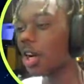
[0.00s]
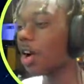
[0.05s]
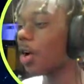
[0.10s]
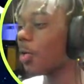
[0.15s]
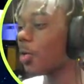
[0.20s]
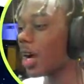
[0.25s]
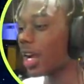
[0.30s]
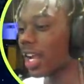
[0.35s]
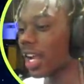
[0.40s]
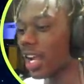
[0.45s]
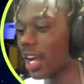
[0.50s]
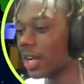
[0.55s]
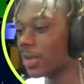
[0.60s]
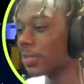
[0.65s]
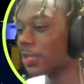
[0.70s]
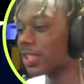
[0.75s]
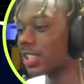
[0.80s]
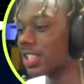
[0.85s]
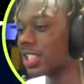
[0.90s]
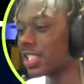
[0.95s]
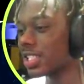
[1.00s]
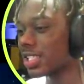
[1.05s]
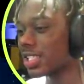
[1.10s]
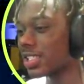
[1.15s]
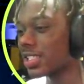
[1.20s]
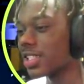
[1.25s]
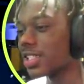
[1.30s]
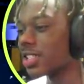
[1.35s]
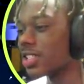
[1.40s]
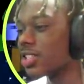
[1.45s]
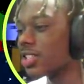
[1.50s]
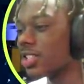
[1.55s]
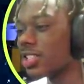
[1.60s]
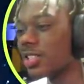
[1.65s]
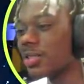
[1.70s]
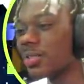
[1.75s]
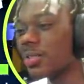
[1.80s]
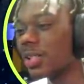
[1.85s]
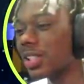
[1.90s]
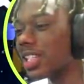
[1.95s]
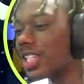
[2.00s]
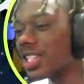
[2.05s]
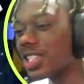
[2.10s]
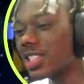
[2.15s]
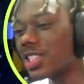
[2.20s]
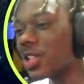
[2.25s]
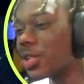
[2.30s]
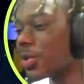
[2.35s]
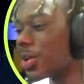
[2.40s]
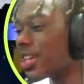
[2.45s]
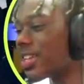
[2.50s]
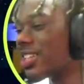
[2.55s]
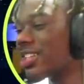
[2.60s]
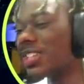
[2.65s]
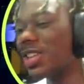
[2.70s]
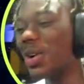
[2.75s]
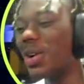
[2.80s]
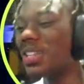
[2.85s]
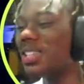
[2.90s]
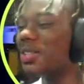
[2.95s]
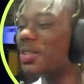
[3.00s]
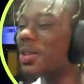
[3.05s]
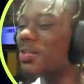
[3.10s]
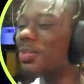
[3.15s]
Oh my god, please. Please, do it. Do it to me,